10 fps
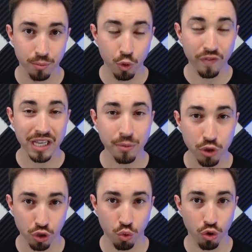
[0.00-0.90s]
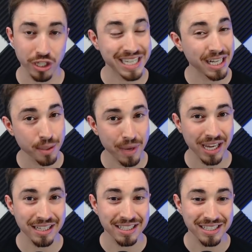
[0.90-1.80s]
moving him to the quarters. He ends up
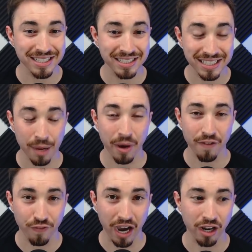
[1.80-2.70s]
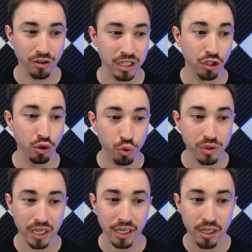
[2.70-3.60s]
making the semifinals and
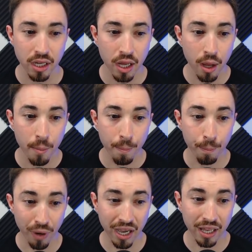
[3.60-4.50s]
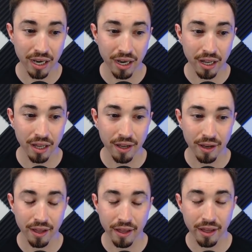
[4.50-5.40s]
losing, but
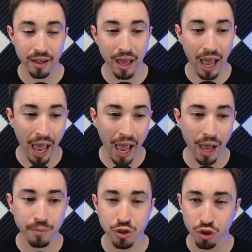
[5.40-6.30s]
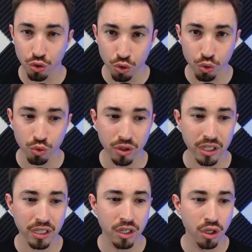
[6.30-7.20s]

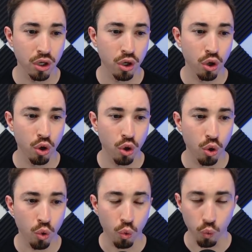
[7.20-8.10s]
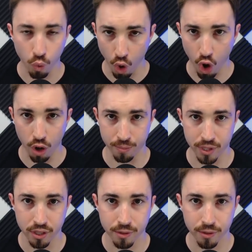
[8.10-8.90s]
absolutely robbed.